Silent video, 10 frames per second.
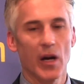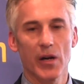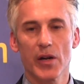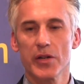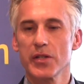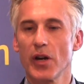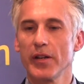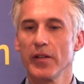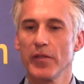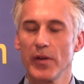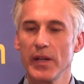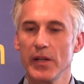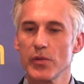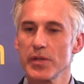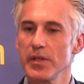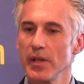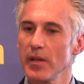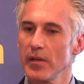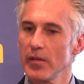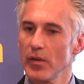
are starting very interesting